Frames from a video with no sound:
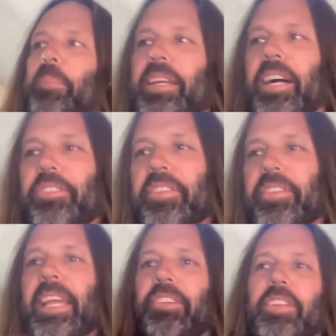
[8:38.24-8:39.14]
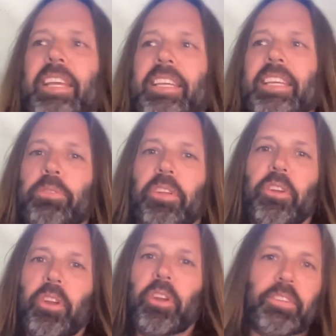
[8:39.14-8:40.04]
of being on stage and like it was a
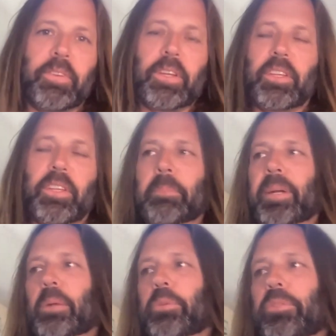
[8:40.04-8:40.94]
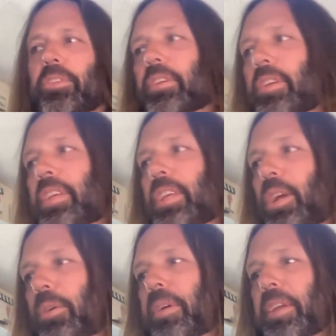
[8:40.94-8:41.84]
nervous feeling, but it was a you
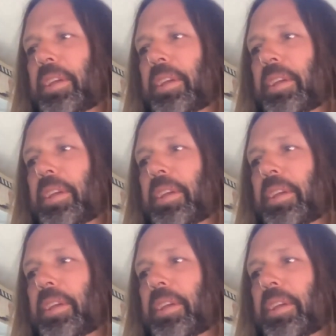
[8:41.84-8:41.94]
know